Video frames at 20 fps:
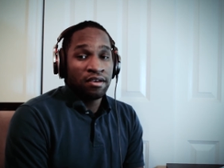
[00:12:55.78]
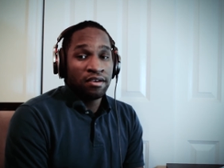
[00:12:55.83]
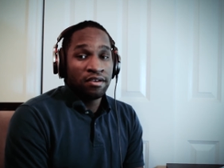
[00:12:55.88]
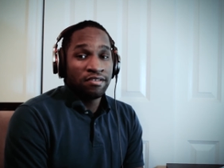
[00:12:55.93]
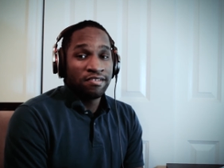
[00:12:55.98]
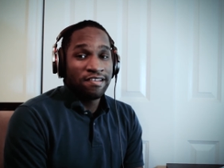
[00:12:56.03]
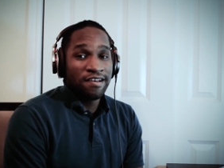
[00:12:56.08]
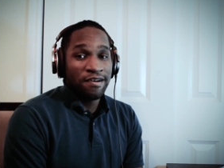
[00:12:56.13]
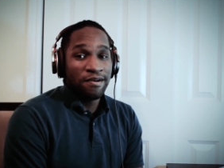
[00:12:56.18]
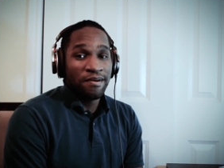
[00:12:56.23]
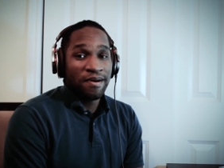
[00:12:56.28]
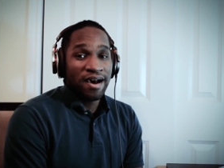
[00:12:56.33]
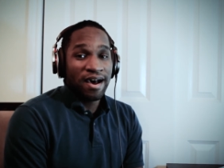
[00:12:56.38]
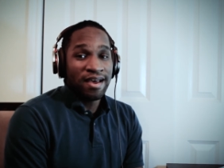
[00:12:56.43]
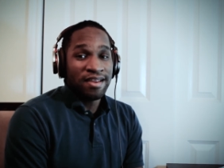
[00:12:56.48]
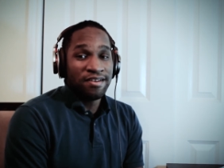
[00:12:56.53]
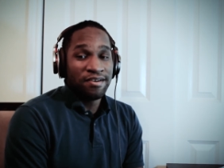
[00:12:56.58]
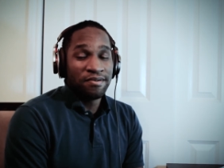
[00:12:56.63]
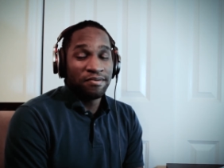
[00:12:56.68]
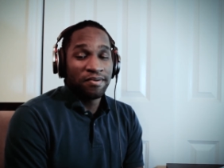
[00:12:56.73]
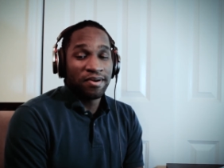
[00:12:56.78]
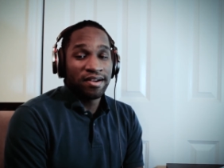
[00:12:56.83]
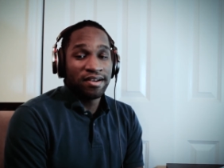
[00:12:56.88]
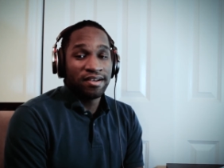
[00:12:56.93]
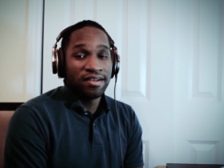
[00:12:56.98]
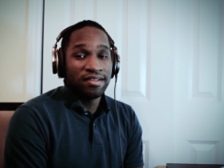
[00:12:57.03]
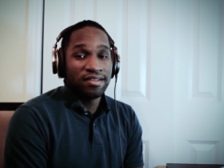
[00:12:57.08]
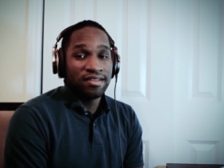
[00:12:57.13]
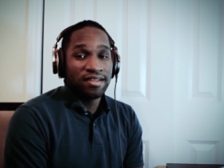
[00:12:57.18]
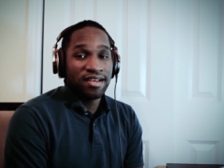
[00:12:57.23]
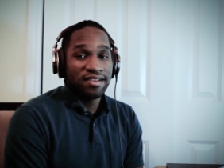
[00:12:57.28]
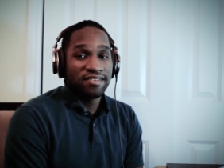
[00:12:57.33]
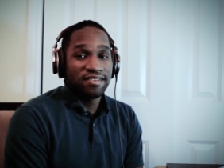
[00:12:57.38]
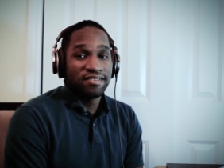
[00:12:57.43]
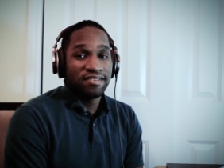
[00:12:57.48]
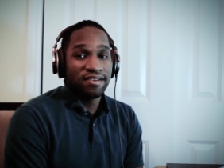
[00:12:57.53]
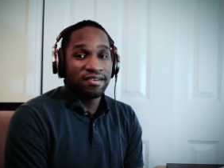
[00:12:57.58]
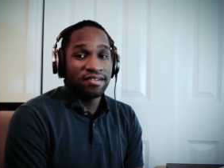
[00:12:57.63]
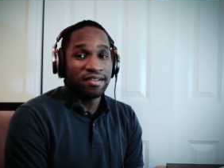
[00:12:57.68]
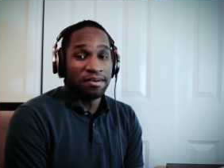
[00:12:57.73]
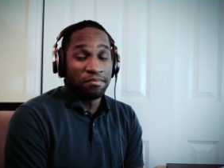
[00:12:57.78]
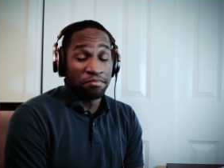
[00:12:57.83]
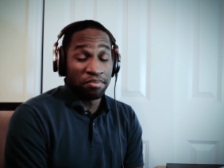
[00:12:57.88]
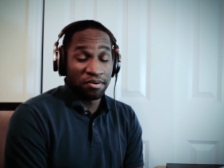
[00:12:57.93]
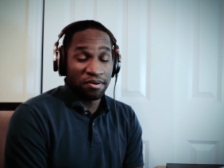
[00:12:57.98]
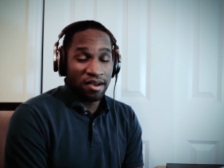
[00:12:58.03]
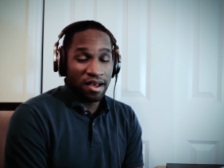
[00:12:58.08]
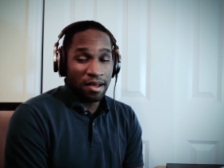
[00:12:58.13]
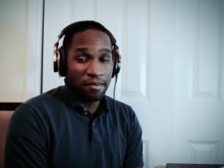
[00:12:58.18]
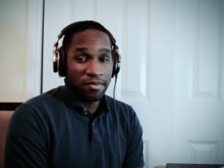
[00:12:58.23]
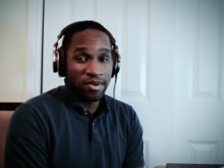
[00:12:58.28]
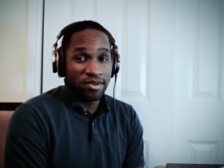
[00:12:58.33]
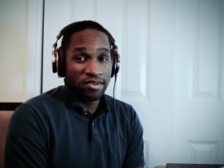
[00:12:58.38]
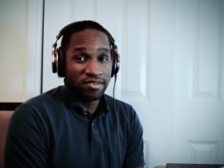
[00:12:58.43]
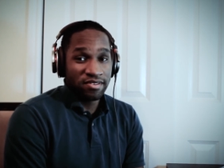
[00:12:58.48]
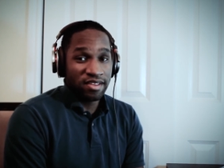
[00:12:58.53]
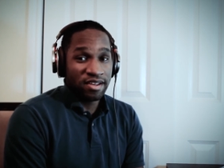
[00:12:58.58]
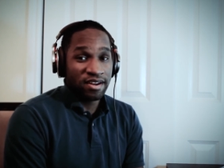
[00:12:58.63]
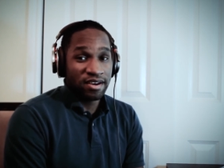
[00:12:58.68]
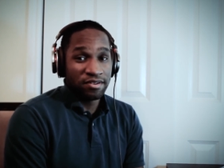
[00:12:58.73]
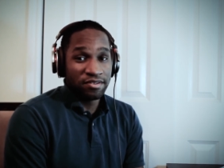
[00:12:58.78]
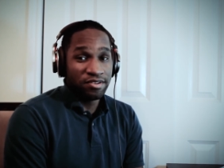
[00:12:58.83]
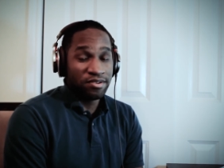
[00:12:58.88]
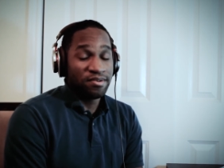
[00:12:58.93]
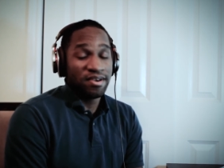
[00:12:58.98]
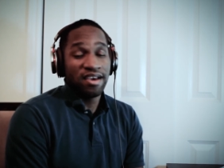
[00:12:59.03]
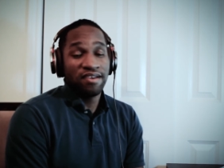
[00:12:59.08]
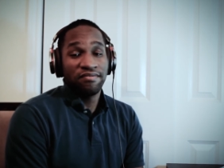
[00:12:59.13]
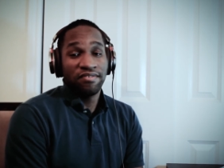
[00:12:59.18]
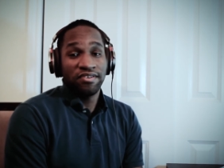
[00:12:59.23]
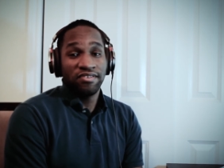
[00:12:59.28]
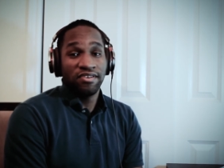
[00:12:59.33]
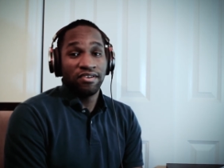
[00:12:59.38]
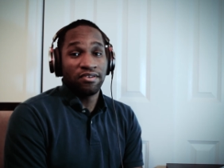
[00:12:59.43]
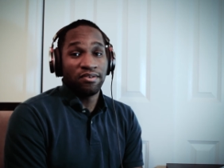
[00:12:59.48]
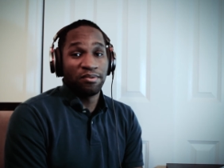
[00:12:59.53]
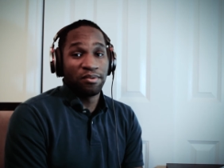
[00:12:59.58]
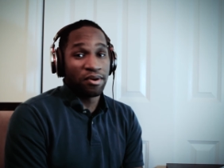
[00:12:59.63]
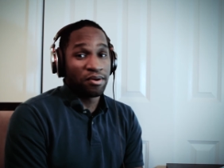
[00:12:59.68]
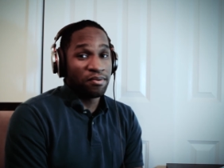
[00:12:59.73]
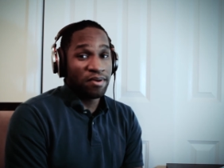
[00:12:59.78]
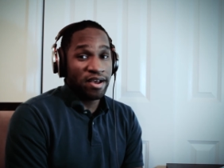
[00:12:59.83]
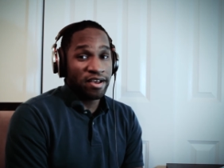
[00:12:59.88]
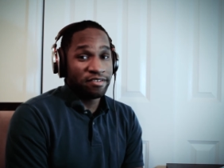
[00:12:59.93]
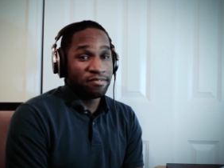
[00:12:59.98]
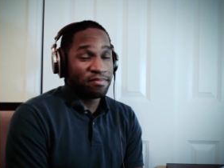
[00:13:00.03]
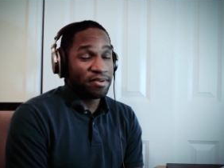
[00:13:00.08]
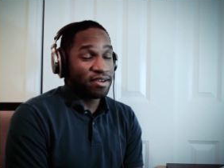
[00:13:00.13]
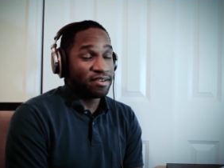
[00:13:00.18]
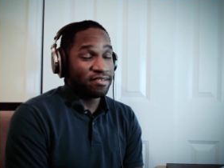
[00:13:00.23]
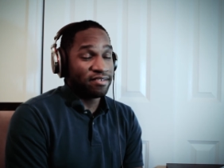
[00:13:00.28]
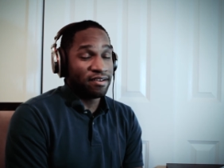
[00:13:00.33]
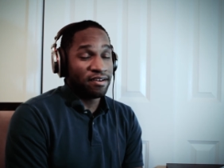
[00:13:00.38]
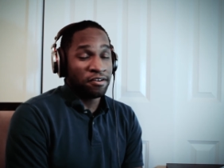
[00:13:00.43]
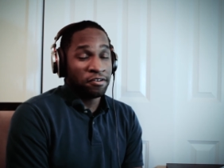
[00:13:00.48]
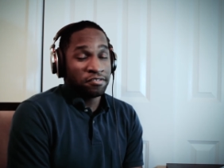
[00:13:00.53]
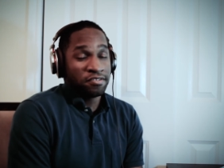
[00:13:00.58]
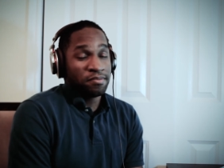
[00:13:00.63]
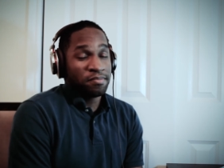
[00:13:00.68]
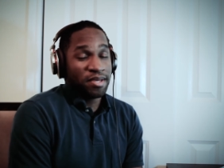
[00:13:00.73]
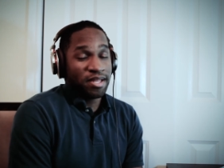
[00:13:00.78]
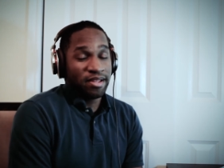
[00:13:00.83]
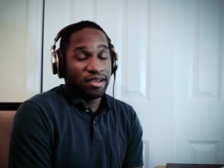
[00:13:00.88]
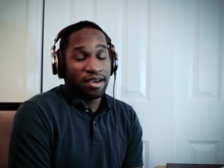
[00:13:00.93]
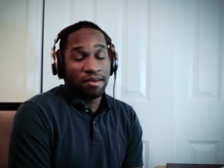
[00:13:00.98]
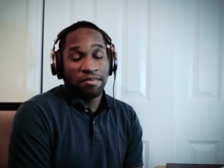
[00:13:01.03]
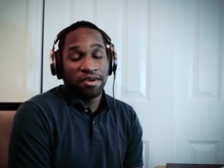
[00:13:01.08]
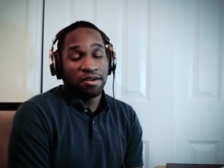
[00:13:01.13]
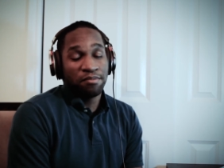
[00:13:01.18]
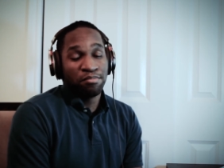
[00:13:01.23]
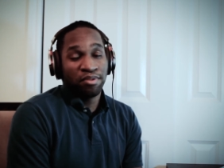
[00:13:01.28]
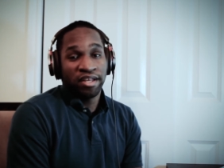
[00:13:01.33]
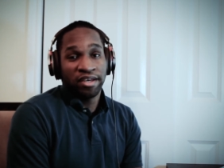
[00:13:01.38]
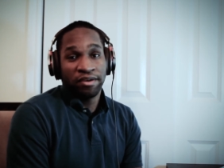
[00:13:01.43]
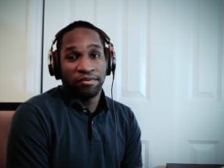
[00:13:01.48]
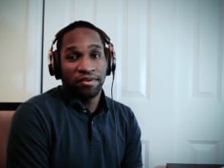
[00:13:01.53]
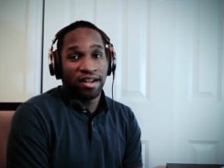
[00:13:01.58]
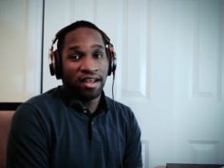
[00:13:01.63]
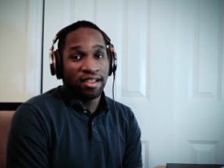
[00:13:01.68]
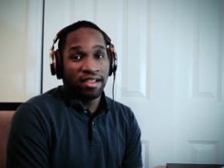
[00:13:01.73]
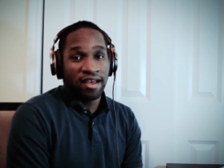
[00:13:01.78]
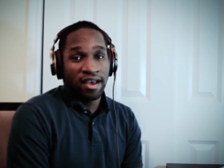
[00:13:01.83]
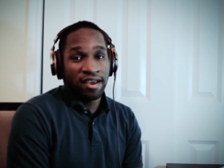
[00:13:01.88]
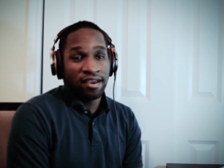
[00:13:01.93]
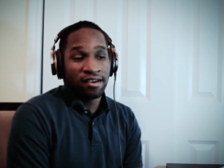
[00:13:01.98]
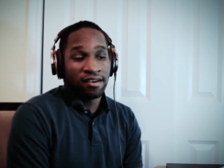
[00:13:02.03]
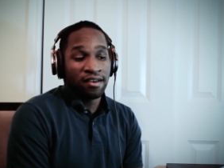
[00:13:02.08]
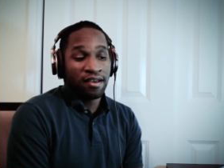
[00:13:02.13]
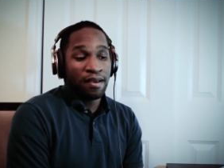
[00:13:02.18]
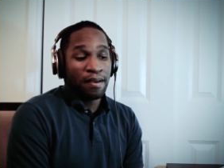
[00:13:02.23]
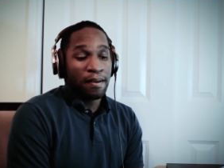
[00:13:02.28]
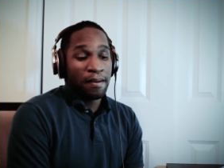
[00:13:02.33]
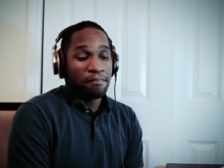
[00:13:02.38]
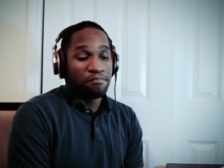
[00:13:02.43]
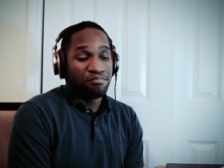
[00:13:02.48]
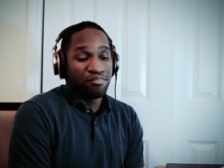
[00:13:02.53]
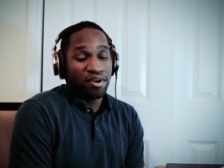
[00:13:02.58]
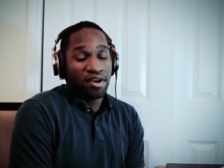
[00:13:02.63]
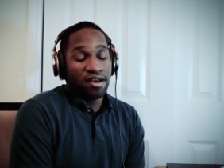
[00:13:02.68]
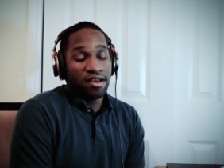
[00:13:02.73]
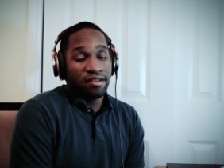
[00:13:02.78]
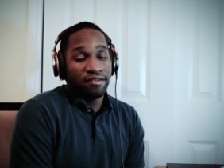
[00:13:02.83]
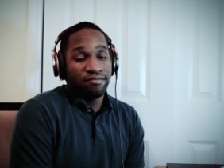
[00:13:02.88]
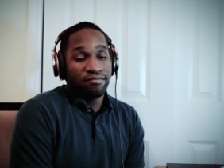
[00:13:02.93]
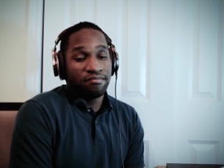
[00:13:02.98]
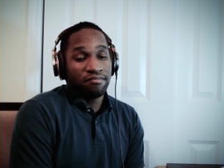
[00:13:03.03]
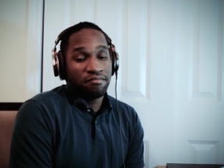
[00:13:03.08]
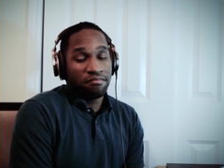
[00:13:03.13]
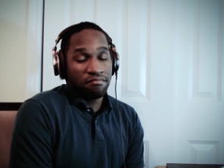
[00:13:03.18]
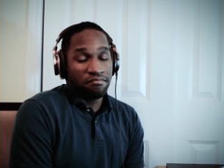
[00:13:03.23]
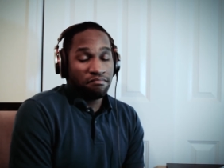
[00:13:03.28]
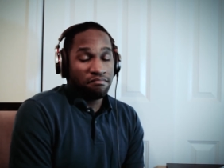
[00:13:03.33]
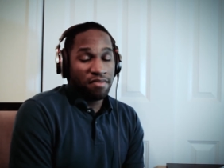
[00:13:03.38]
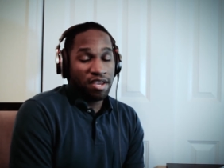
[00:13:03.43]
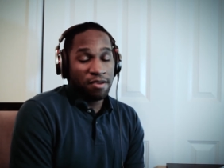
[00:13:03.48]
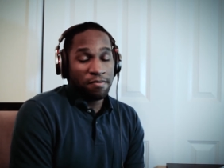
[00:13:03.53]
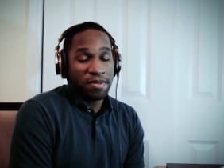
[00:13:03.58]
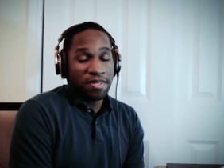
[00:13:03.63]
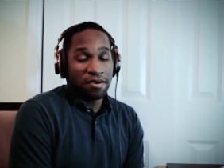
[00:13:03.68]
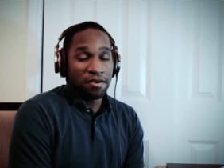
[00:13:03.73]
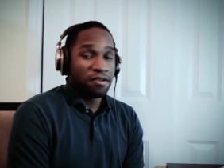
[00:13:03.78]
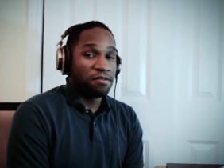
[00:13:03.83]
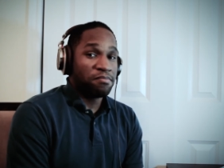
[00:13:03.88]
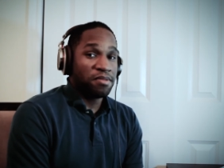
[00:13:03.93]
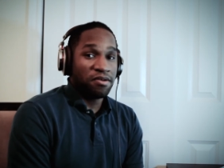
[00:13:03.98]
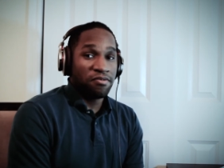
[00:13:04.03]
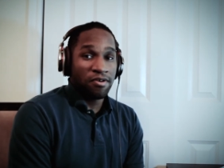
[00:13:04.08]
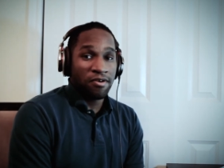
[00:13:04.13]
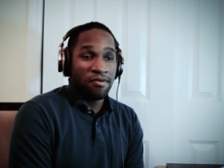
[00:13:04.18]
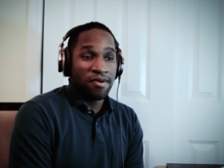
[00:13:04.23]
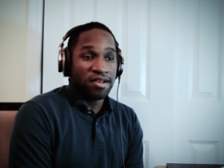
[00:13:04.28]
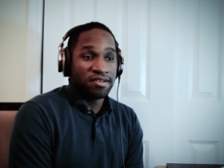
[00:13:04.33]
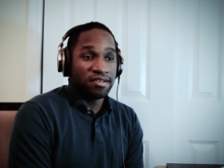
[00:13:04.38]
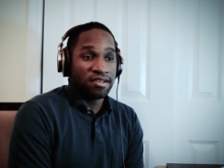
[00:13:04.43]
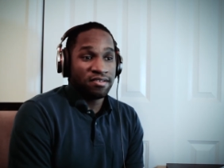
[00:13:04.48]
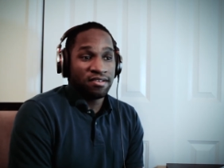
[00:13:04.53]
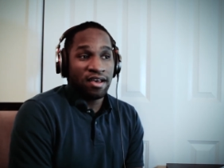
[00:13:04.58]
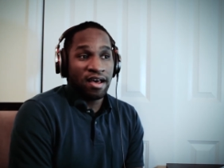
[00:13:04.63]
So I don't want to necessarily promise that I'll do every single request, because ultimately I'm going to play what I like, but maybe there can be a request list.